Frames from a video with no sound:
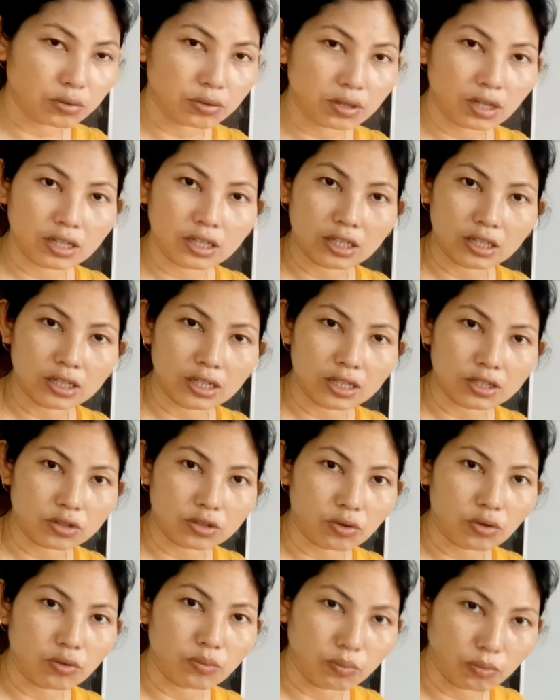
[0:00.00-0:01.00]
that it does
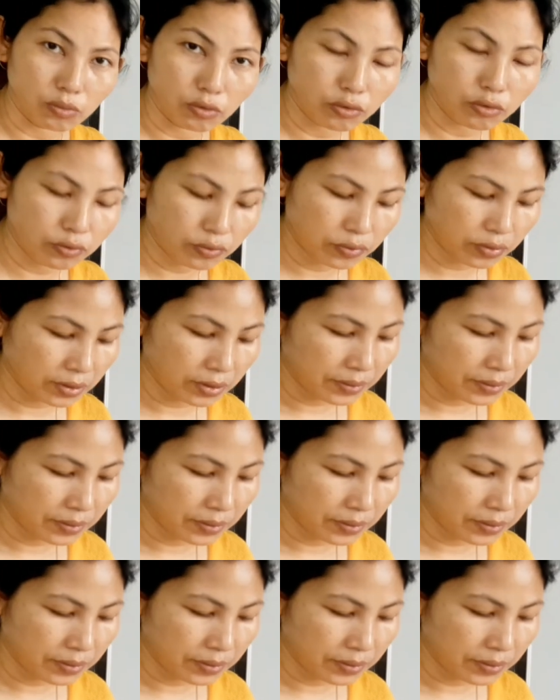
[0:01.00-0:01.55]
not move,